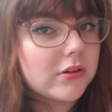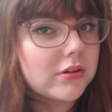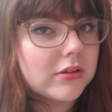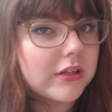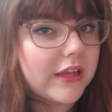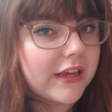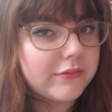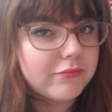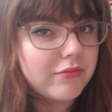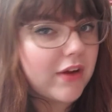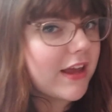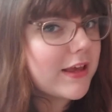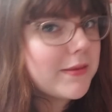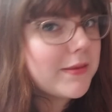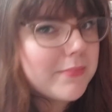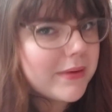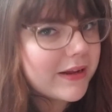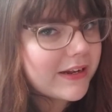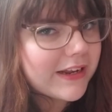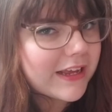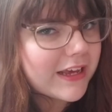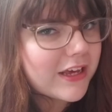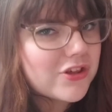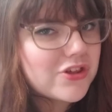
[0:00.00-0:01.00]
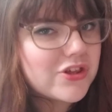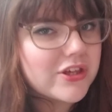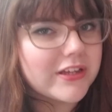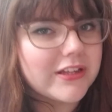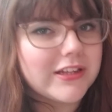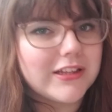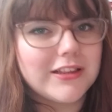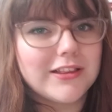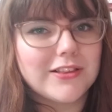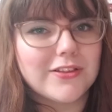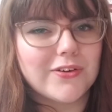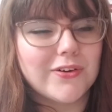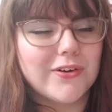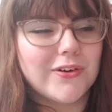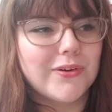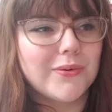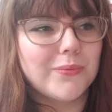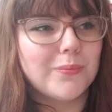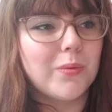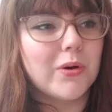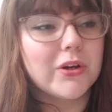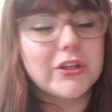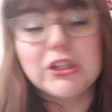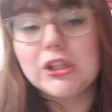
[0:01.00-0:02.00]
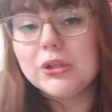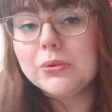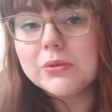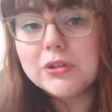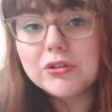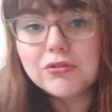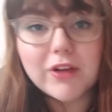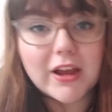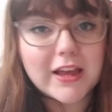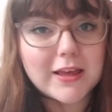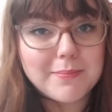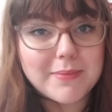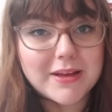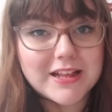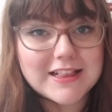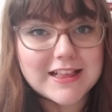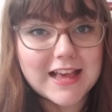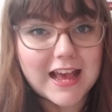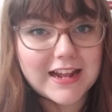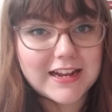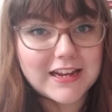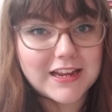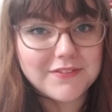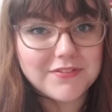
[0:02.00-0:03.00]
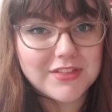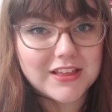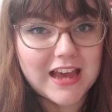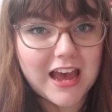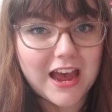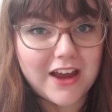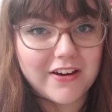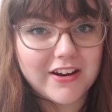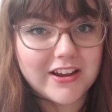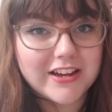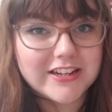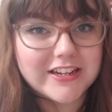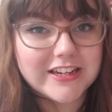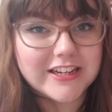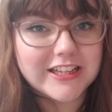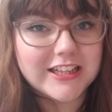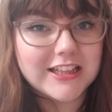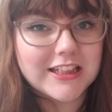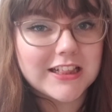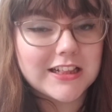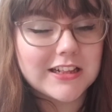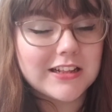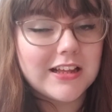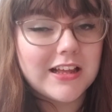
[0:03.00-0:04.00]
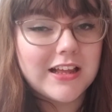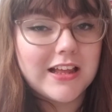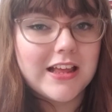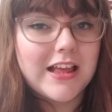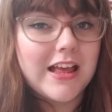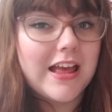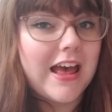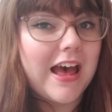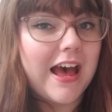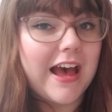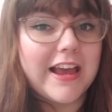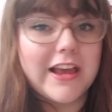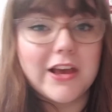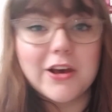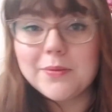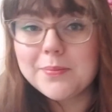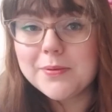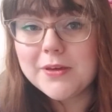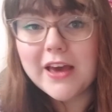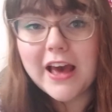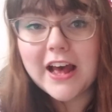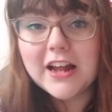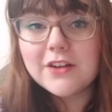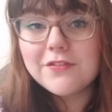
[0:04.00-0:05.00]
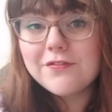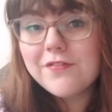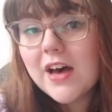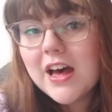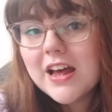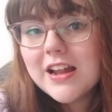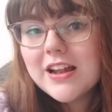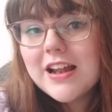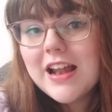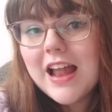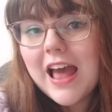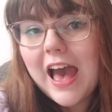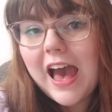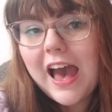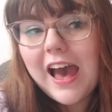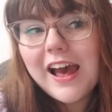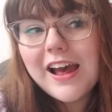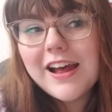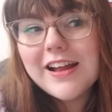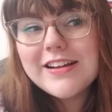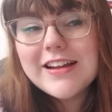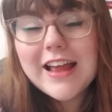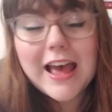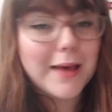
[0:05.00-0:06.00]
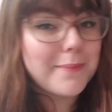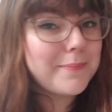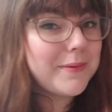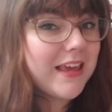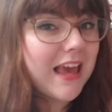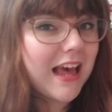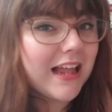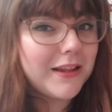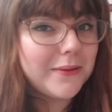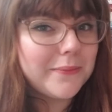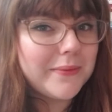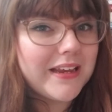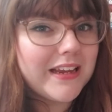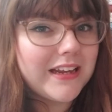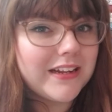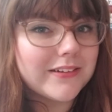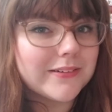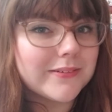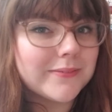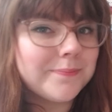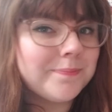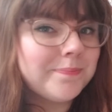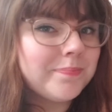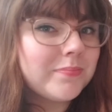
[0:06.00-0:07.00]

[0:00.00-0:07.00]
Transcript: recommendations or what you would recommend to any of the characters. I hope you had fun, and happy Halloween!